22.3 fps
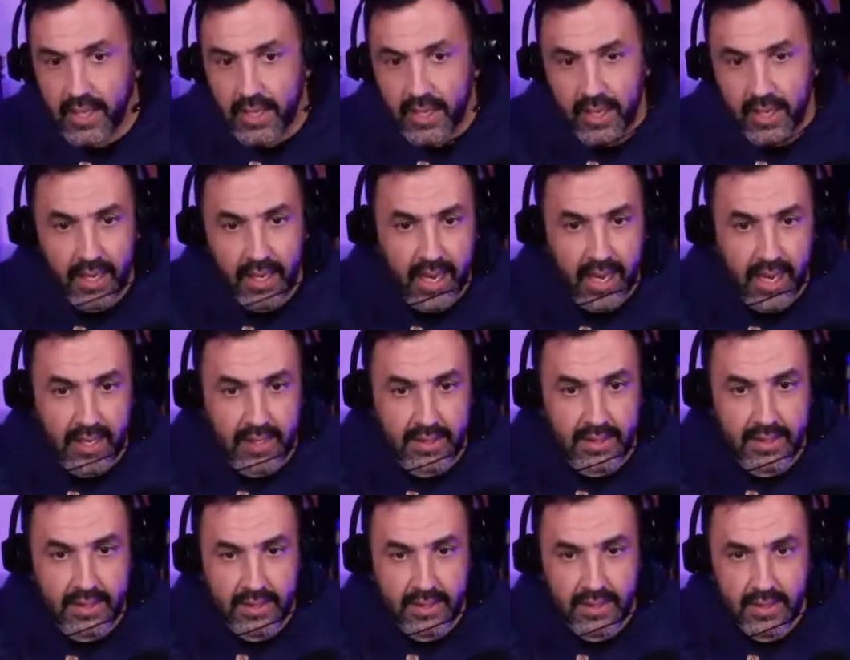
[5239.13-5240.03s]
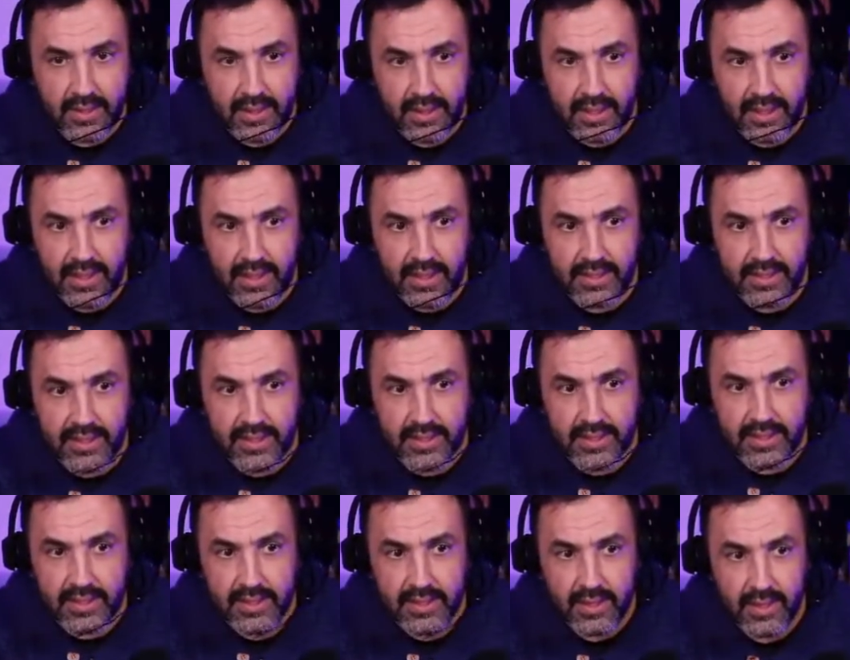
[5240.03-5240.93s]
light
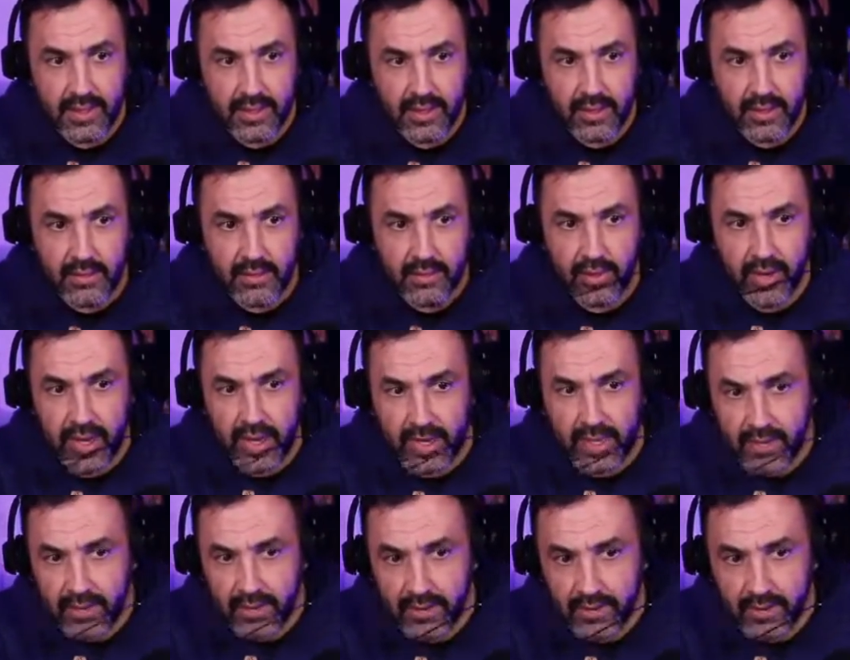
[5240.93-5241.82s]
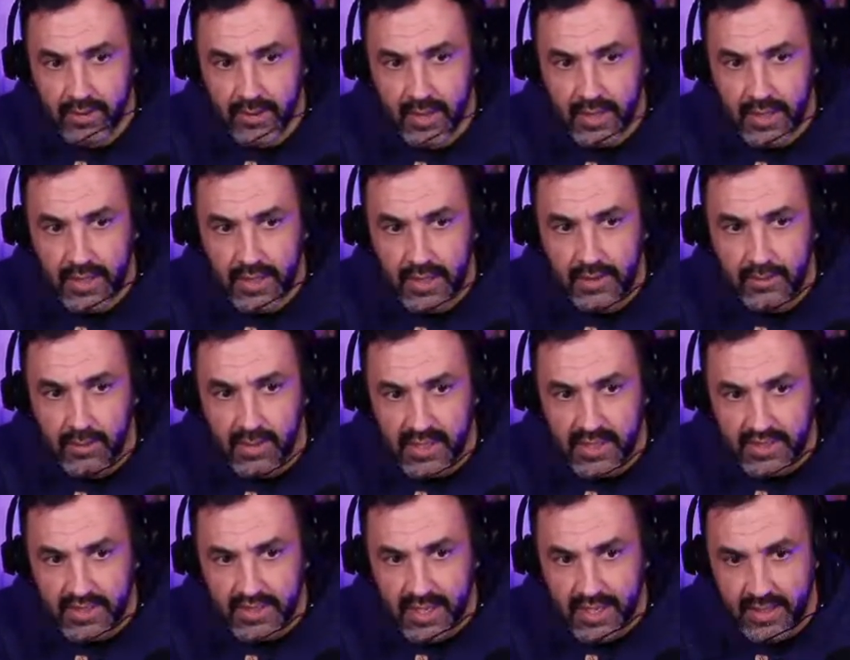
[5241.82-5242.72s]
it's red, it
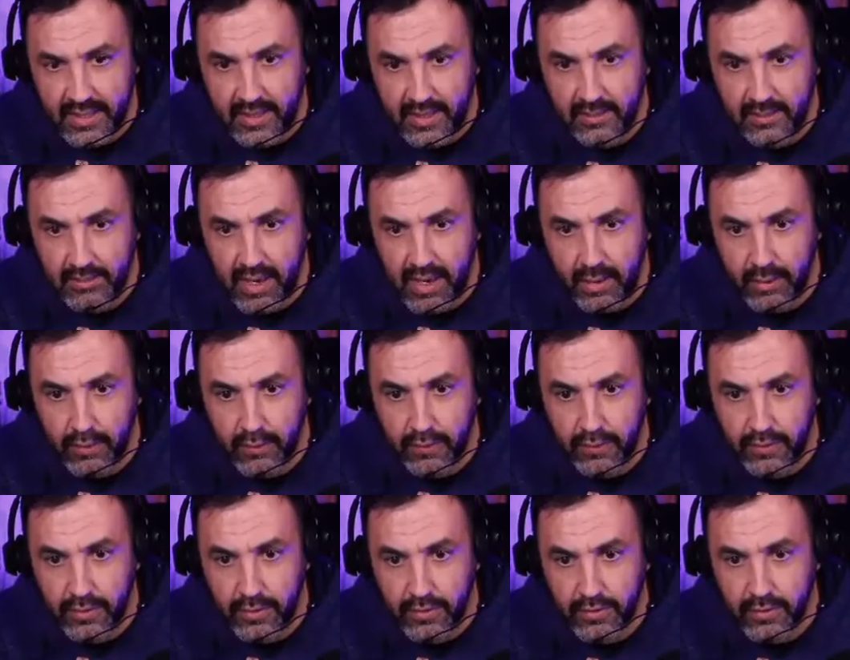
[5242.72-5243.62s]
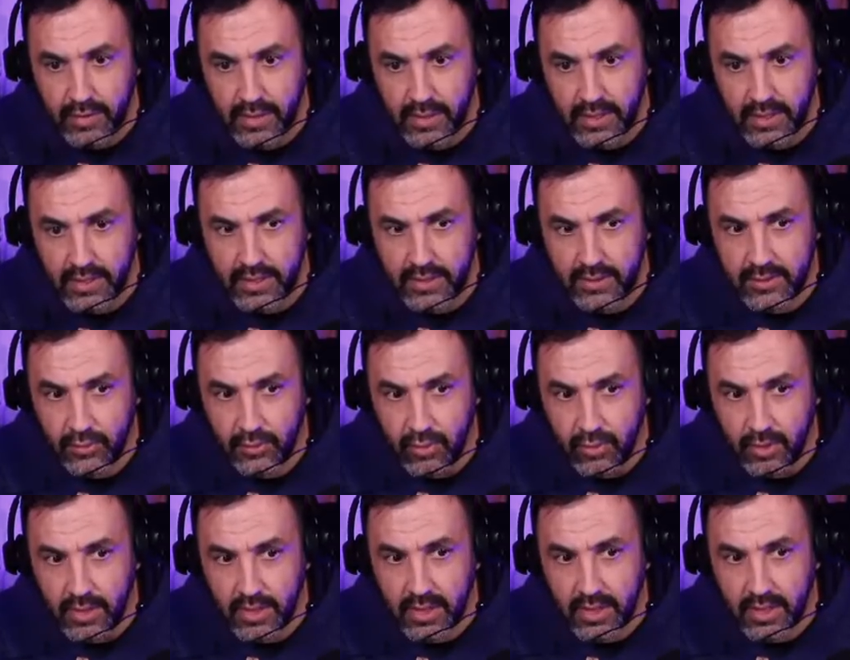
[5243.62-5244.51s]
means that the microphone it's
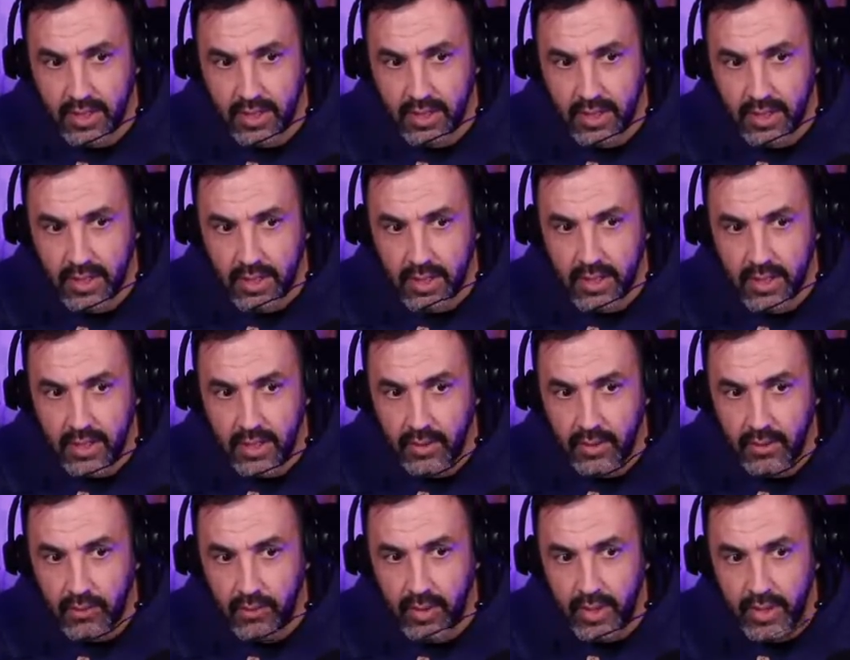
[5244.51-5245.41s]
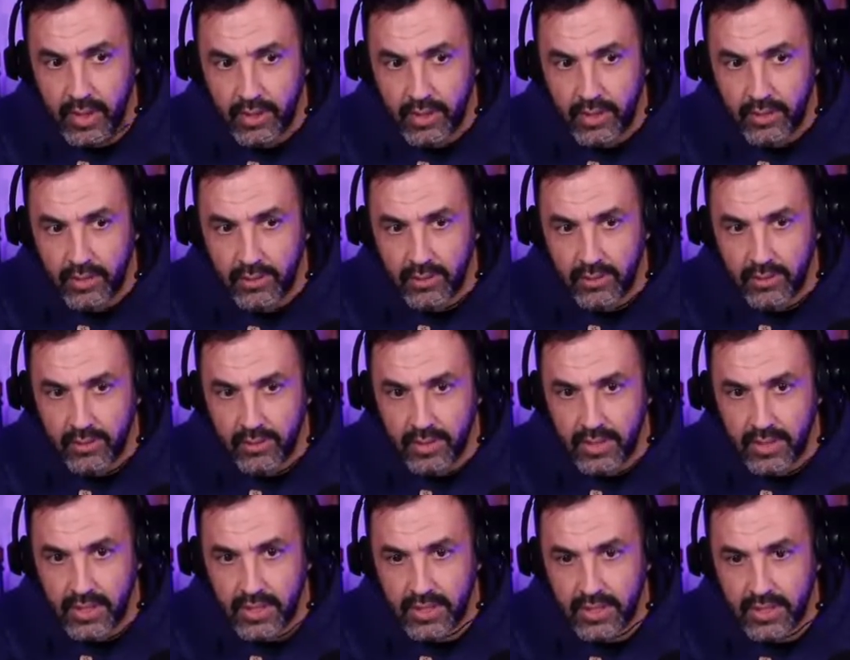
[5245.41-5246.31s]
working. When you do
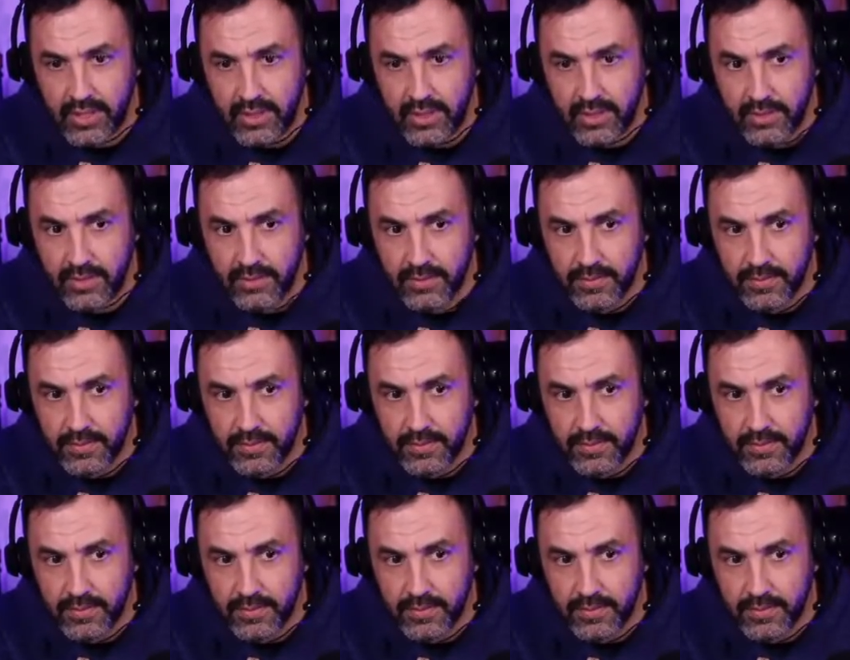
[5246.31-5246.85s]
this,